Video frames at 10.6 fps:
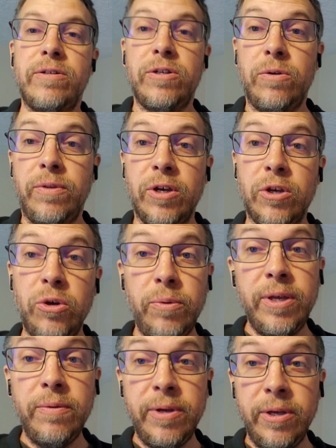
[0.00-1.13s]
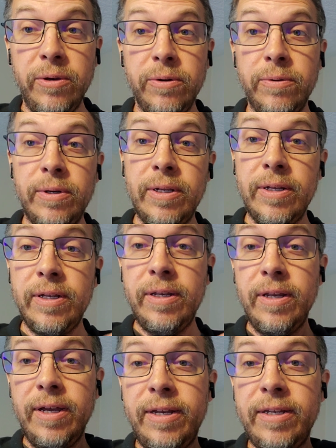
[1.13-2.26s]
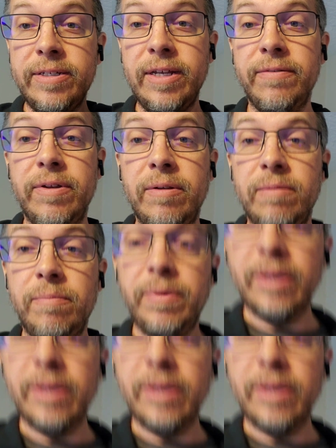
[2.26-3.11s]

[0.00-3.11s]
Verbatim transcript: So the Kuiwi ninety-seven